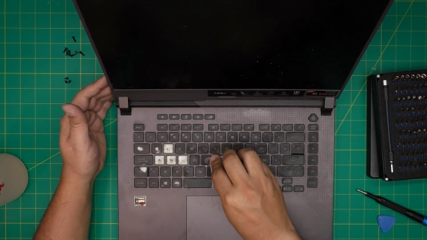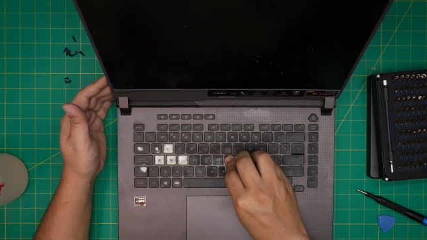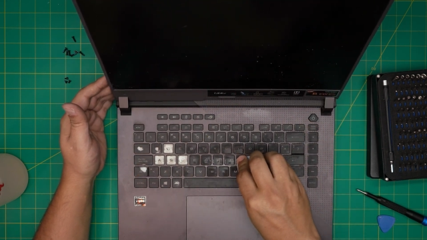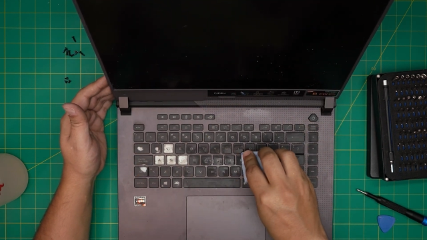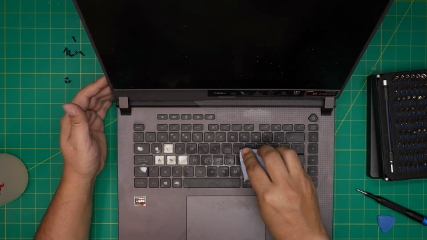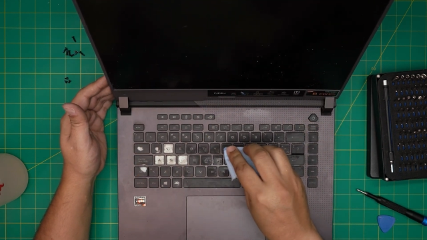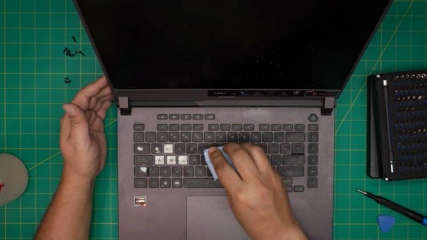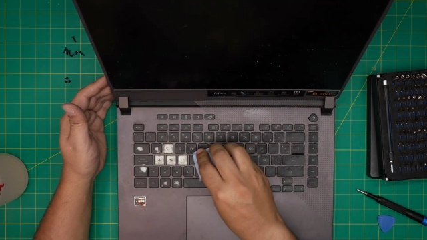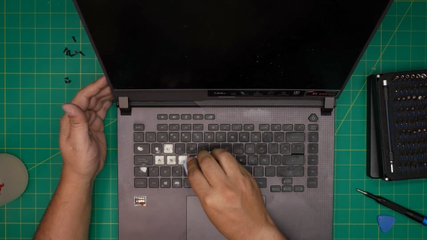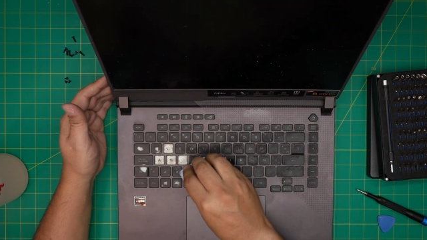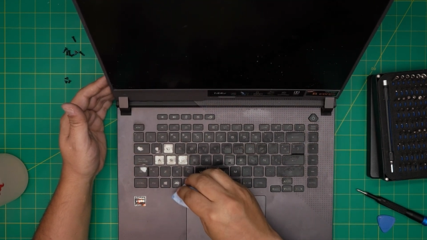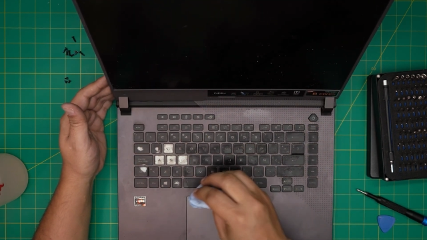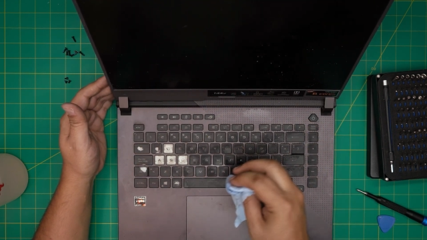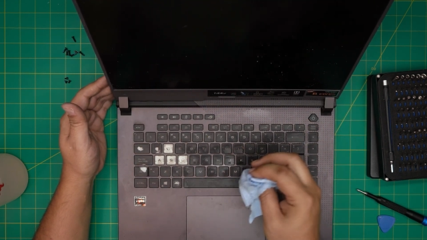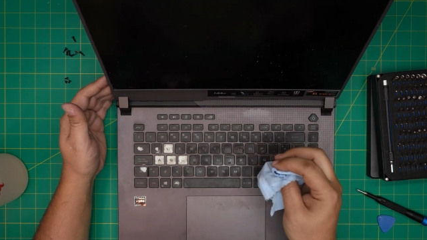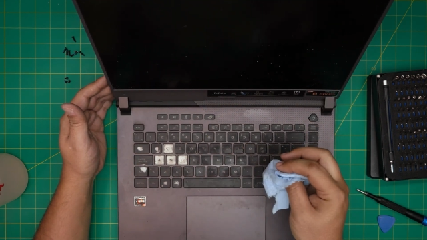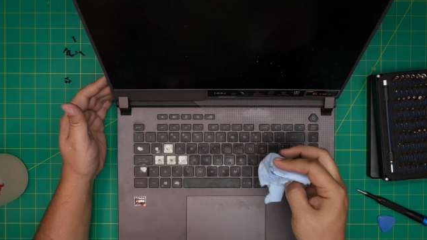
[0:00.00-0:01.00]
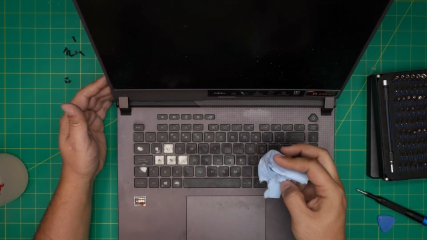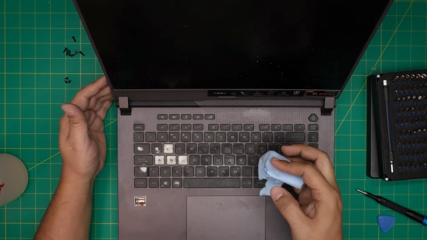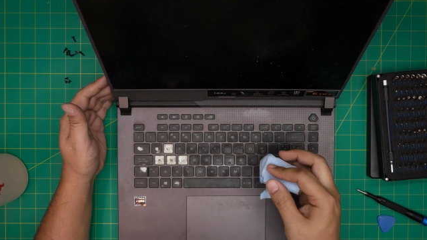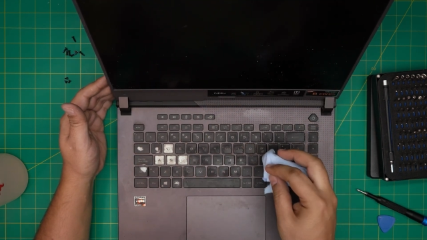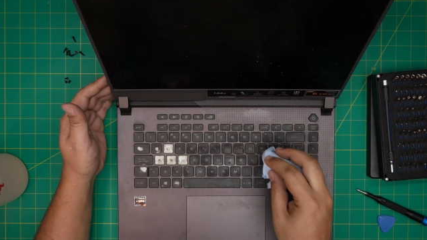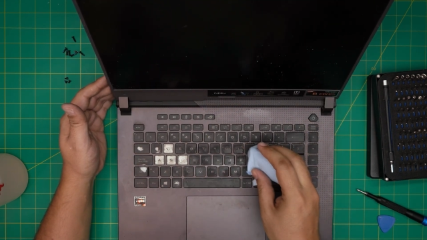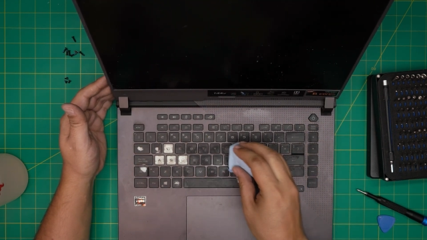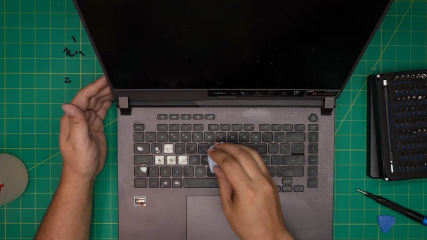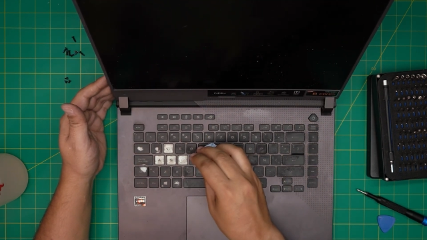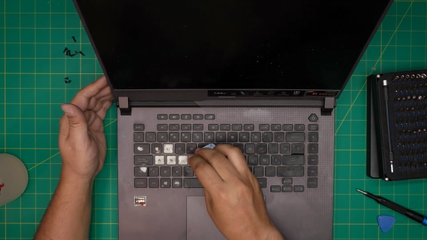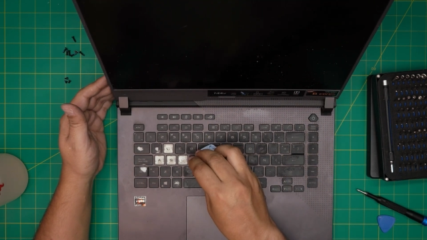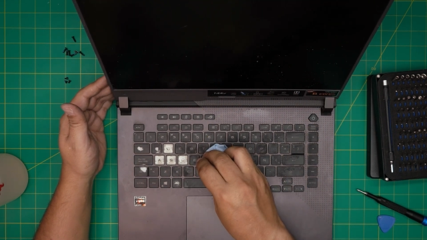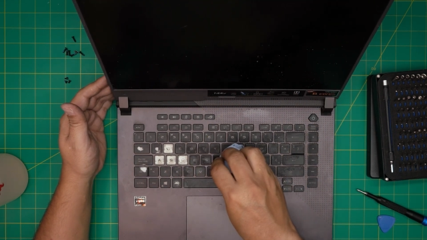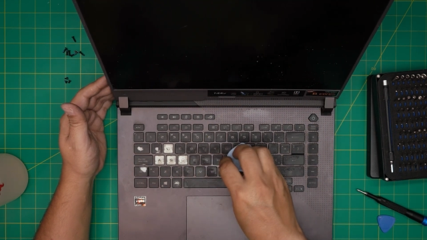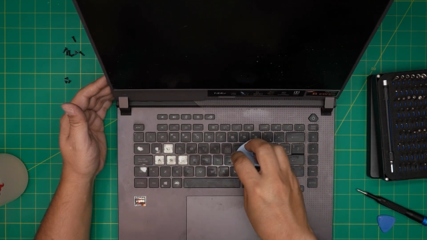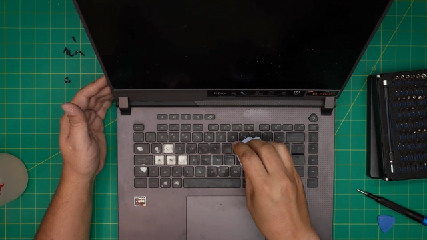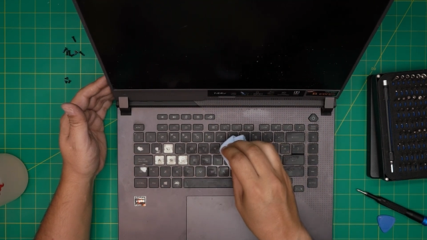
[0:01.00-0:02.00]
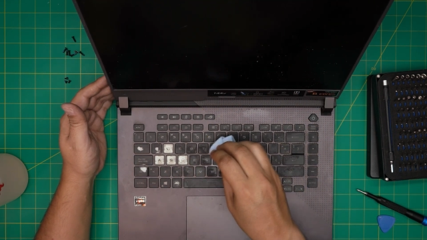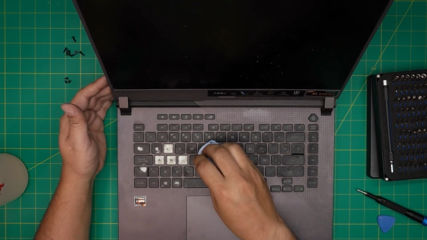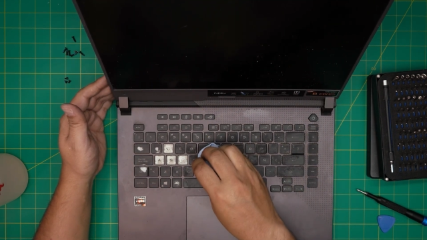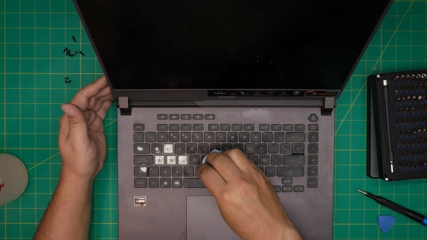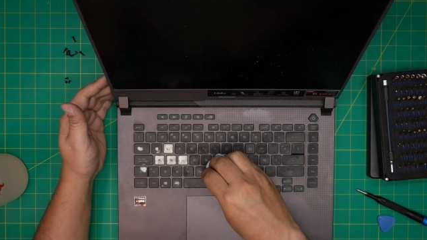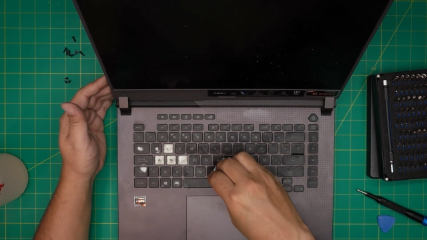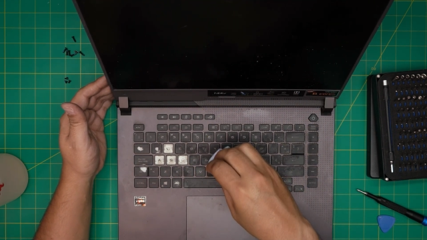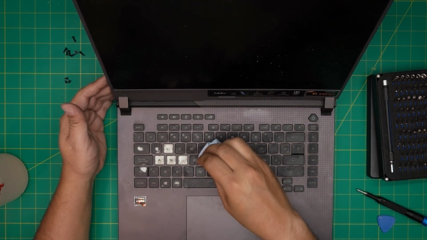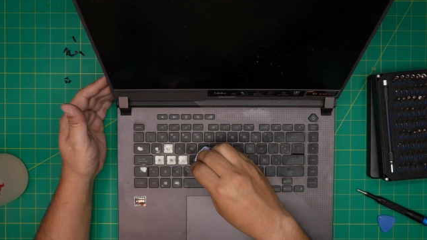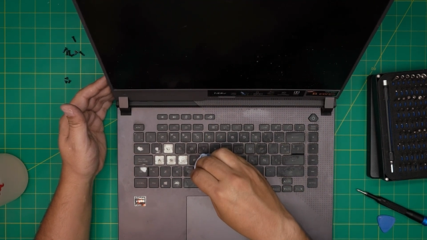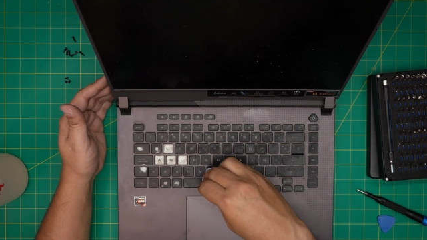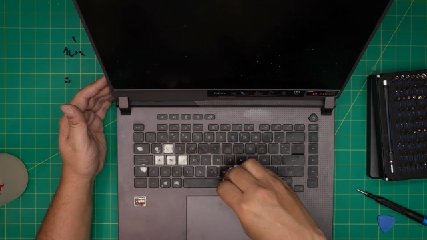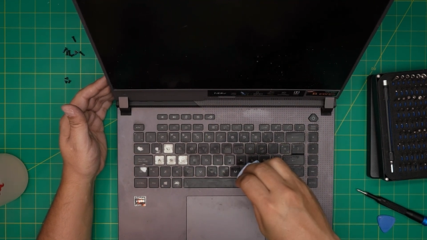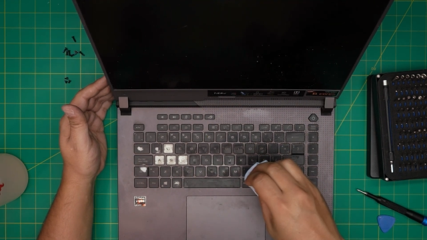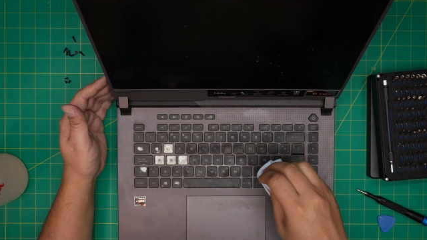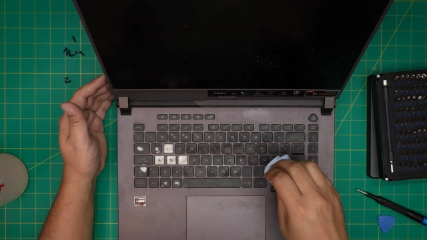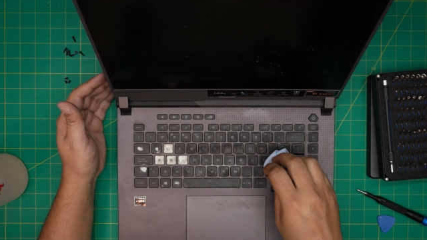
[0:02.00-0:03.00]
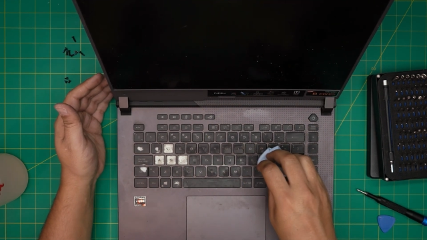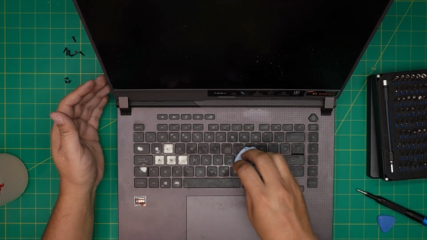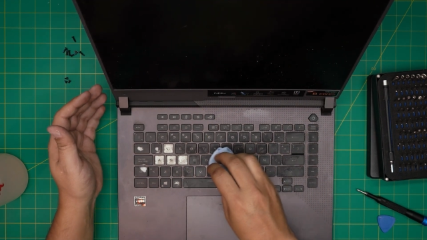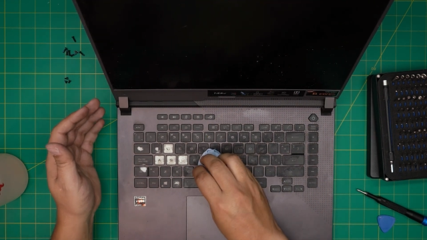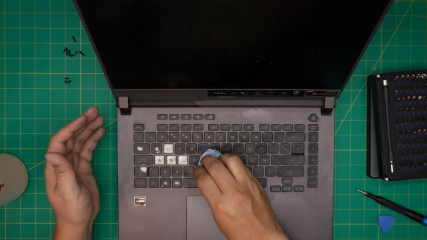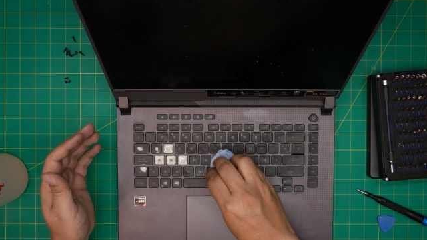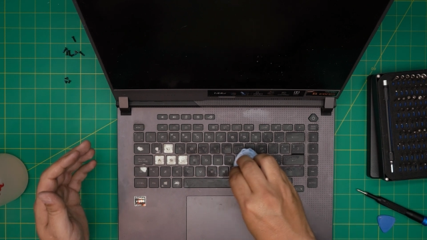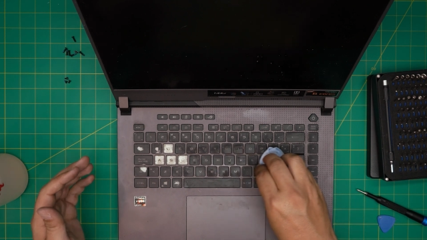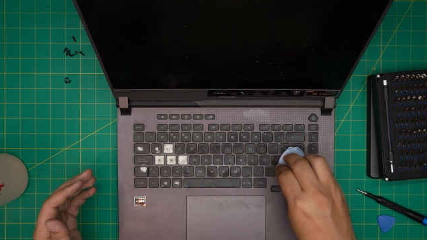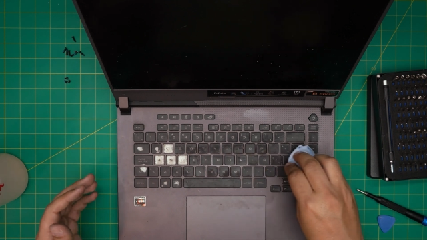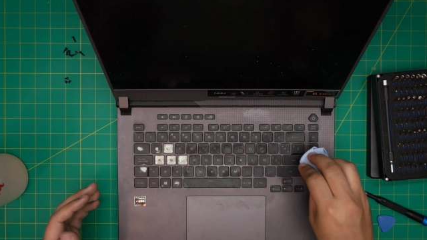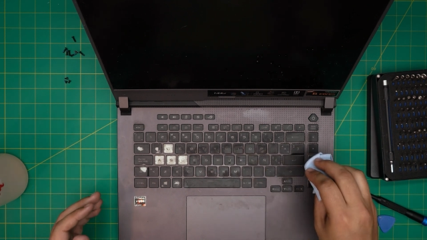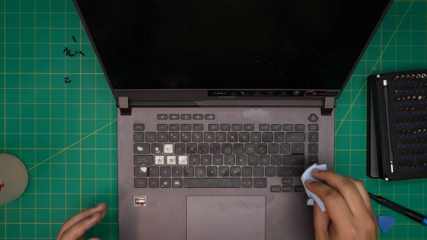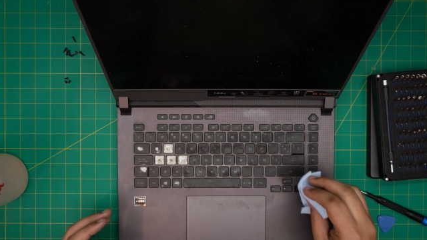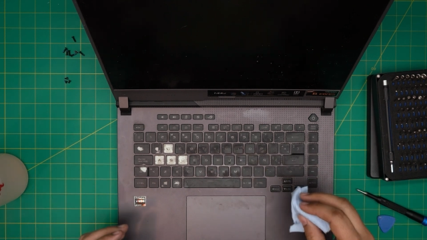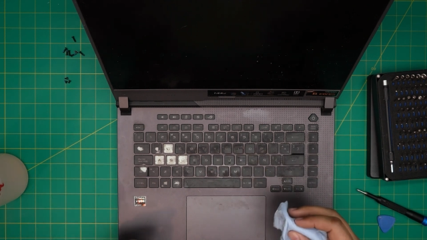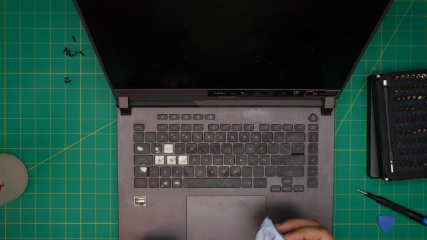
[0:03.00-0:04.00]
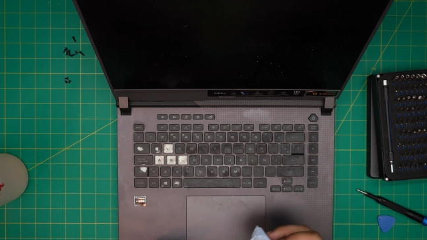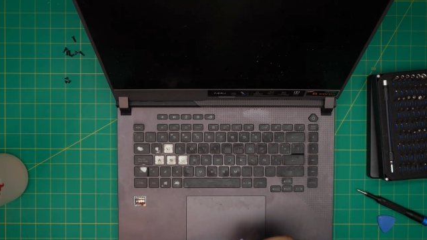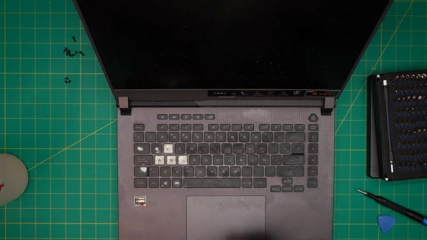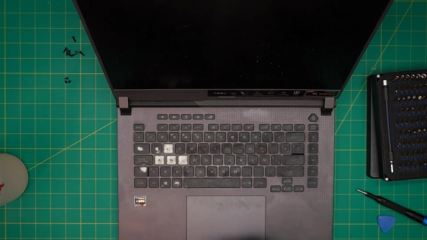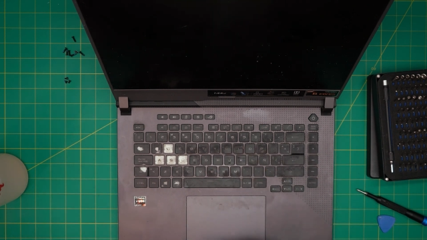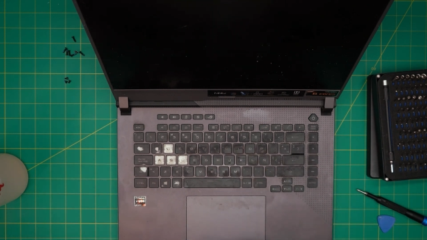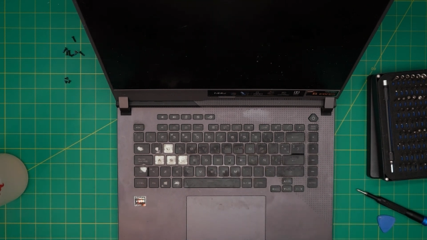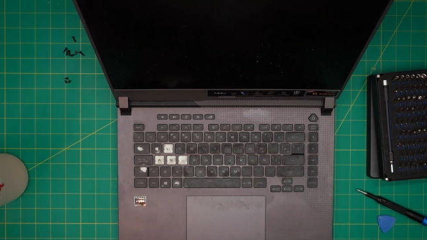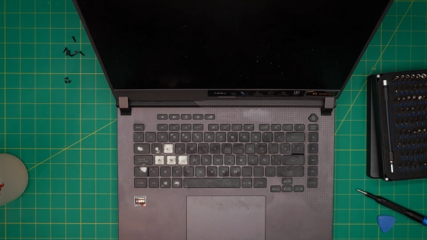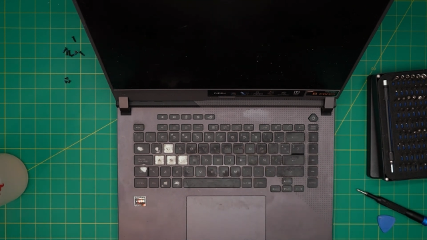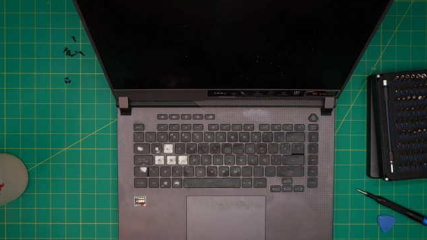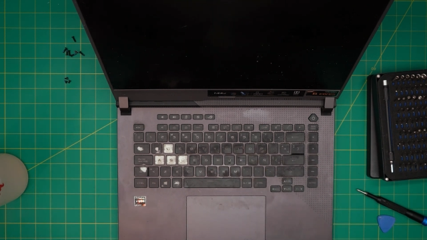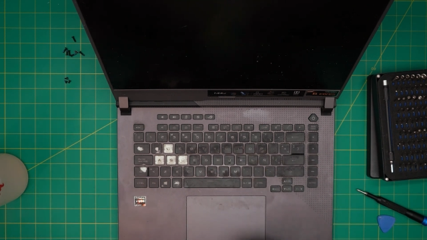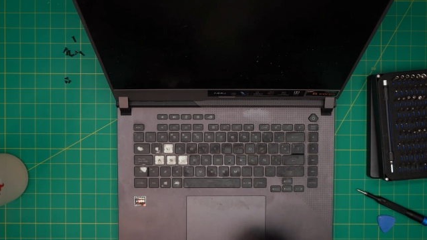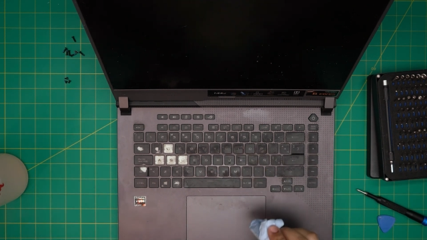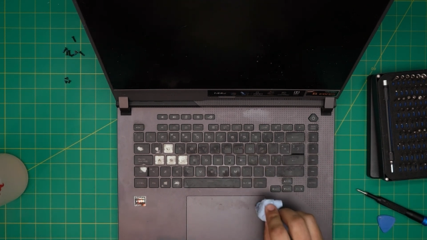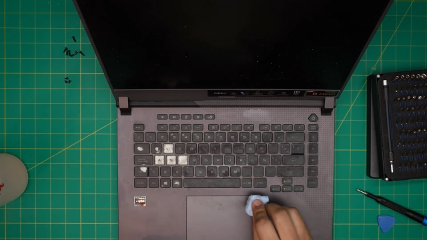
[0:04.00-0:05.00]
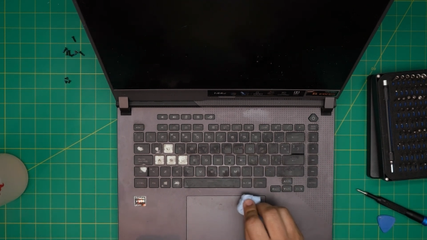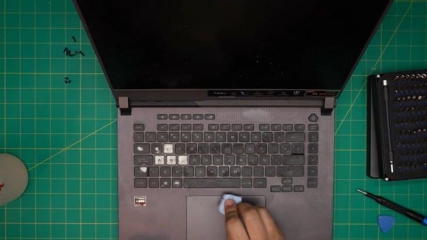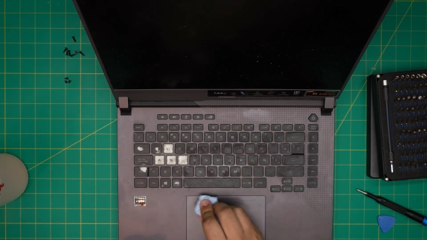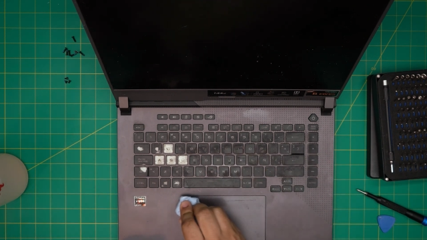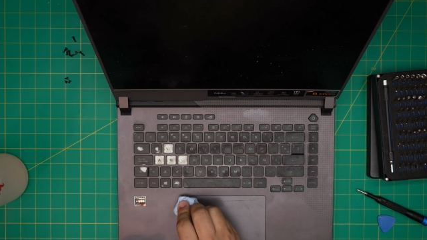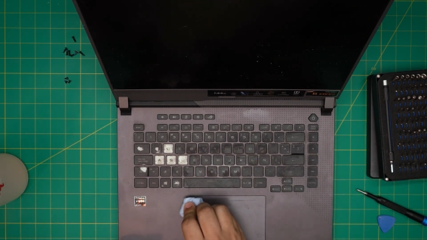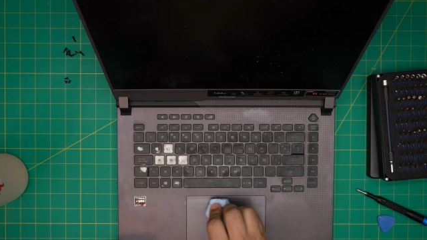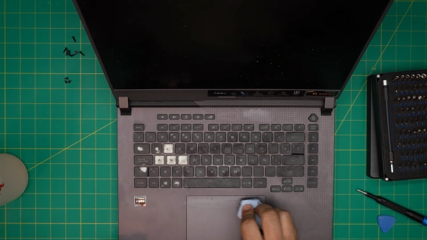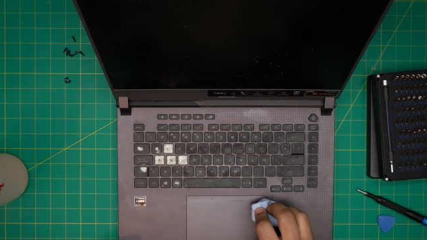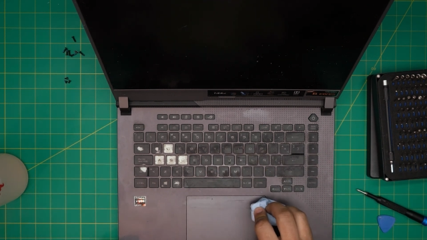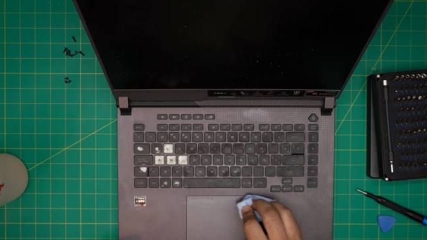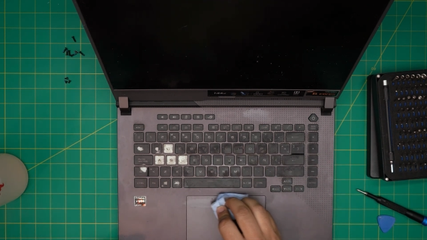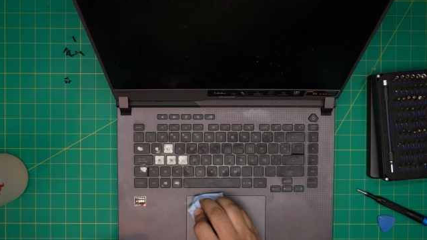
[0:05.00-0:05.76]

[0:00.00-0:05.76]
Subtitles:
Nobody's mouth can be seen.